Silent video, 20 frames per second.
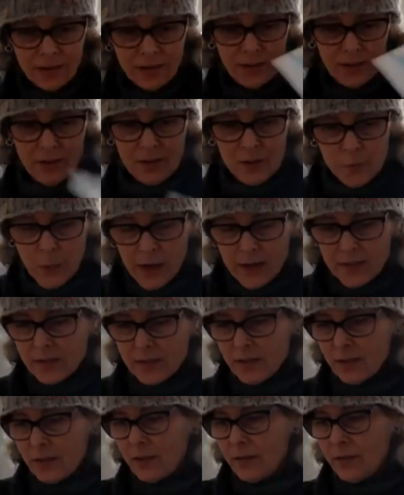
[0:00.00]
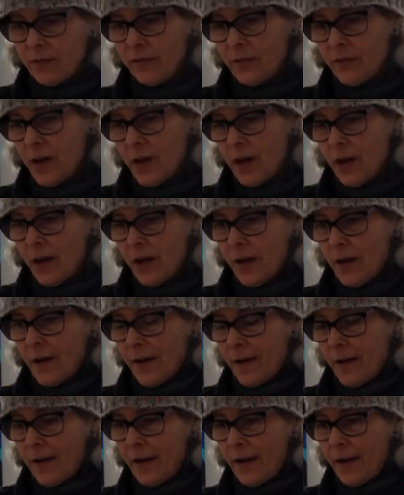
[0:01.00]
and expressive.
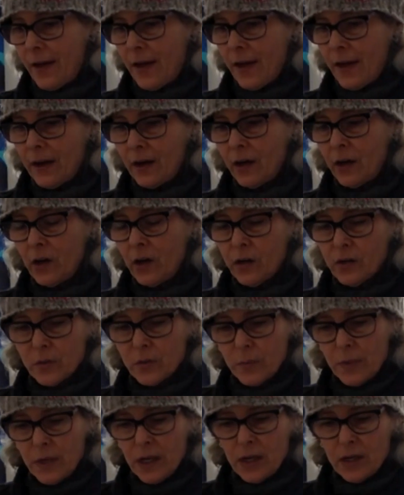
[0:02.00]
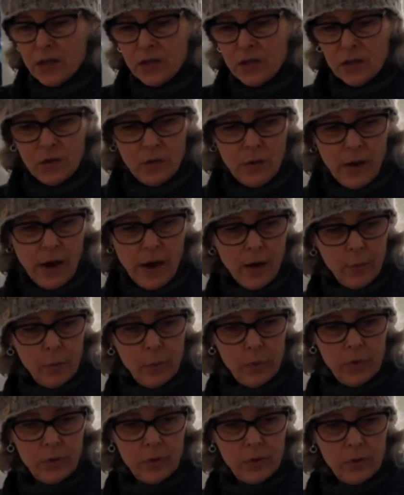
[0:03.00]
And it occurred to me to help
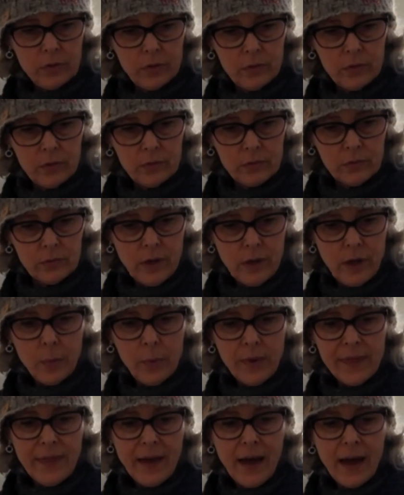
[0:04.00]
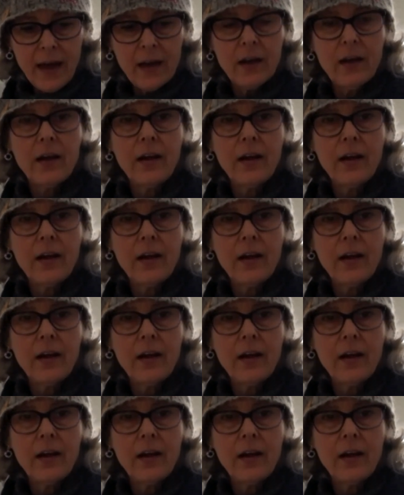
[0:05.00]
with that.